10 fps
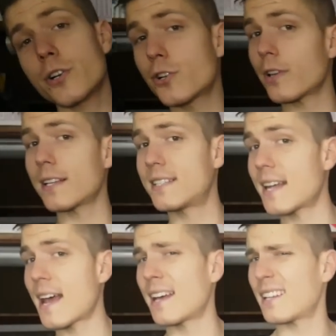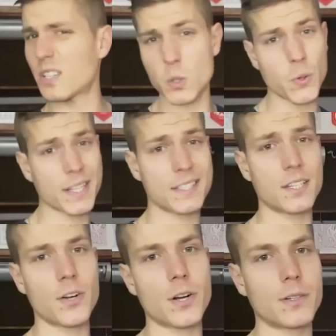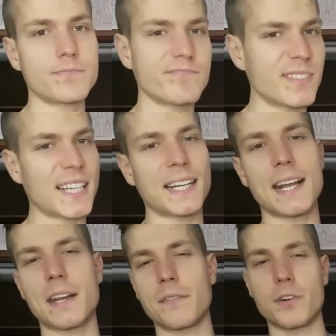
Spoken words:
should I say, Trick cereal, the Canadian